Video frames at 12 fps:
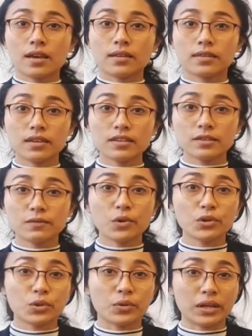This
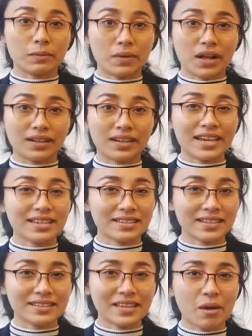photo in Bali, as an
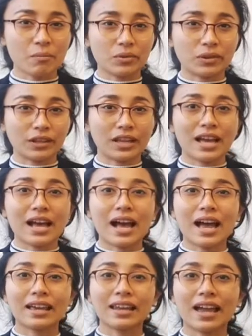example,
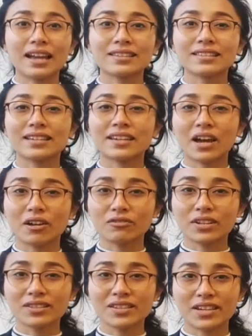highlights a
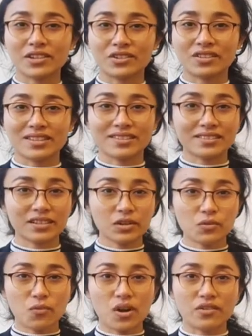conflicting interest
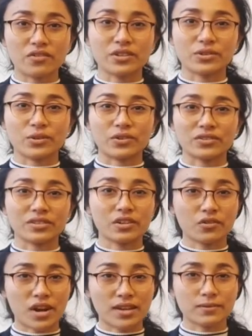in one resource, a
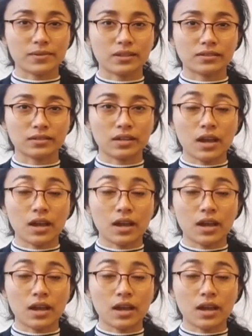rice field.